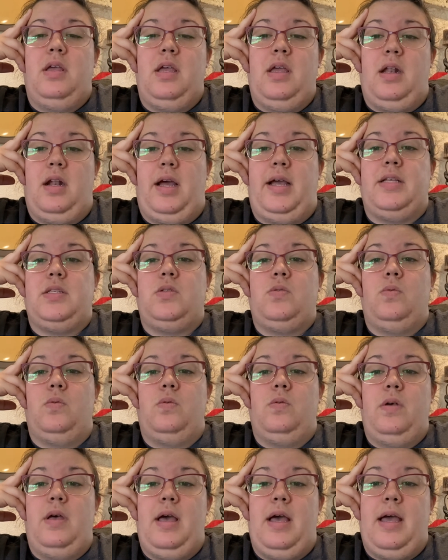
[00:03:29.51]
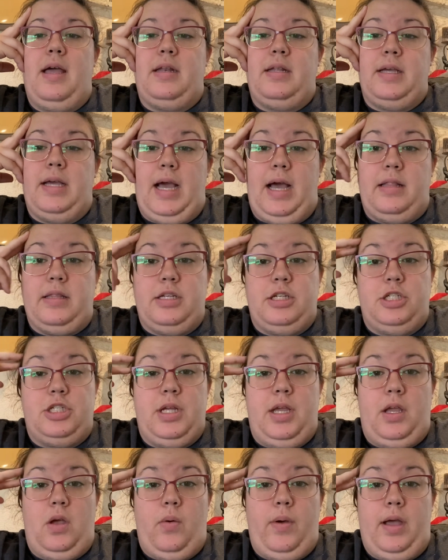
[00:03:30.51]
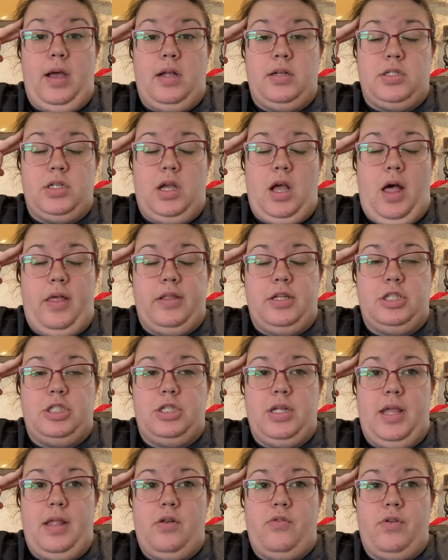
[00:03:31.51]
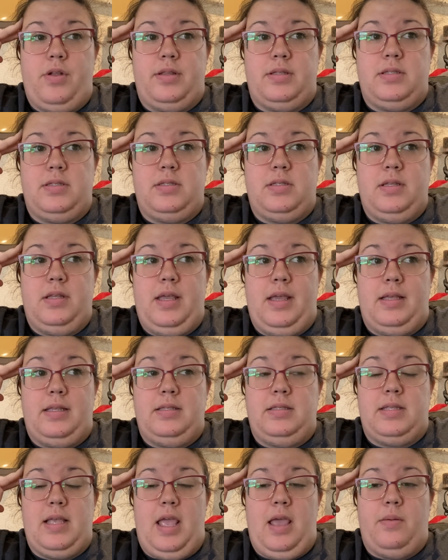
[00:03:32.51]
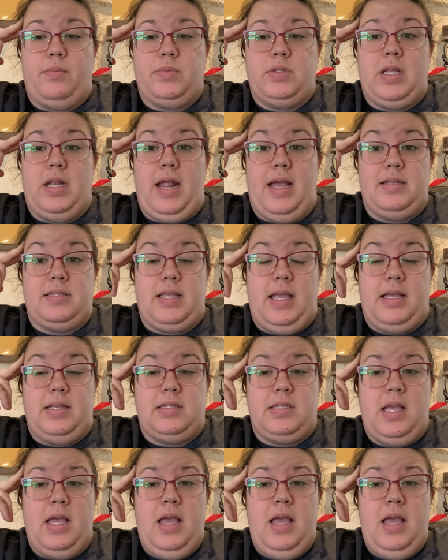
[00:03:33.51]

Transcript: in high school and in college and going on to college entrance exams and essays.